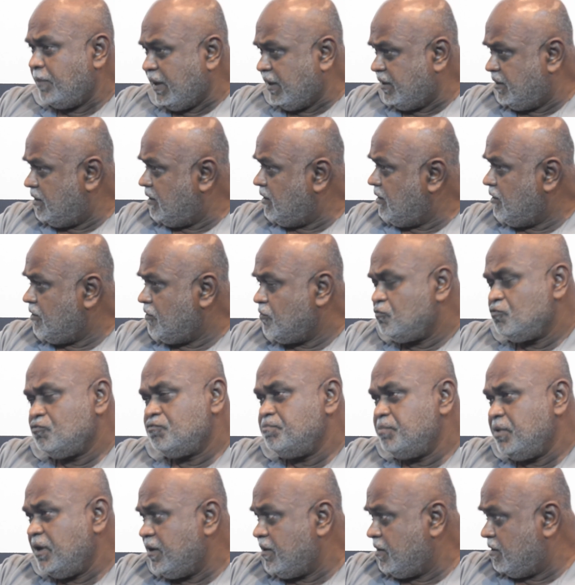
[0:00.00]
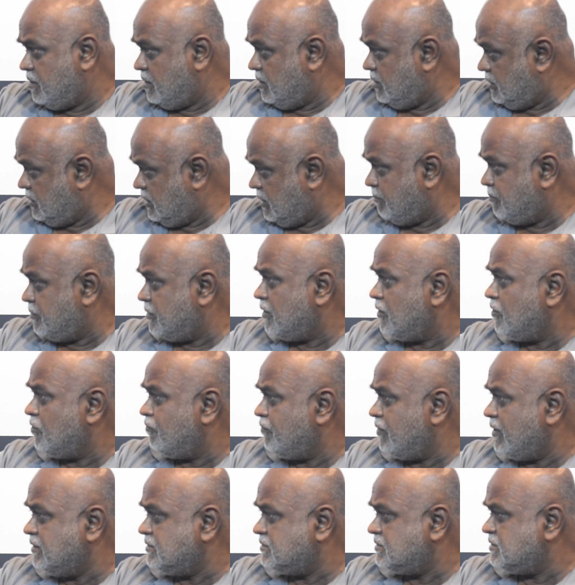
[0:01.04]
petty to big
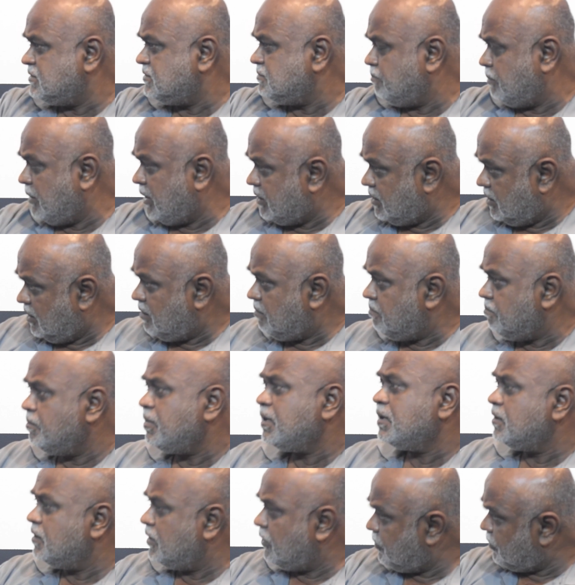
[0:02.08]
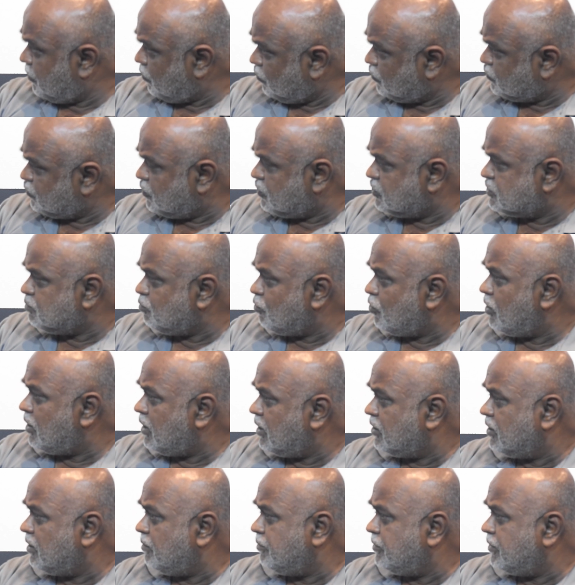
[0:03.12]
criminal offenses, MEDA, but there were also
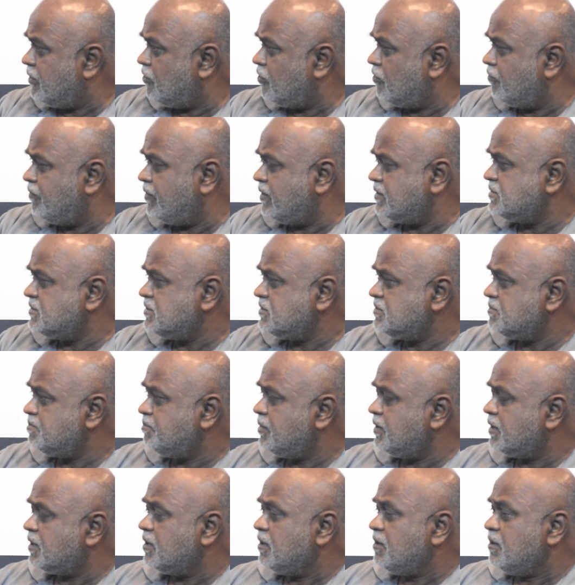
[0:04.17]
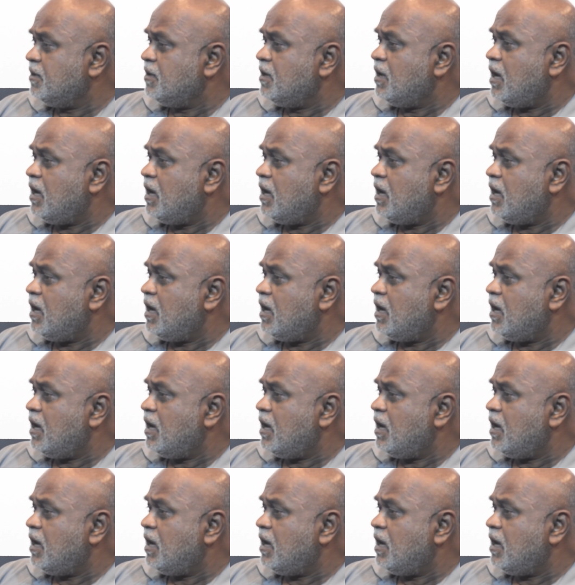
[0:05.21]
smaller criminal offenses, but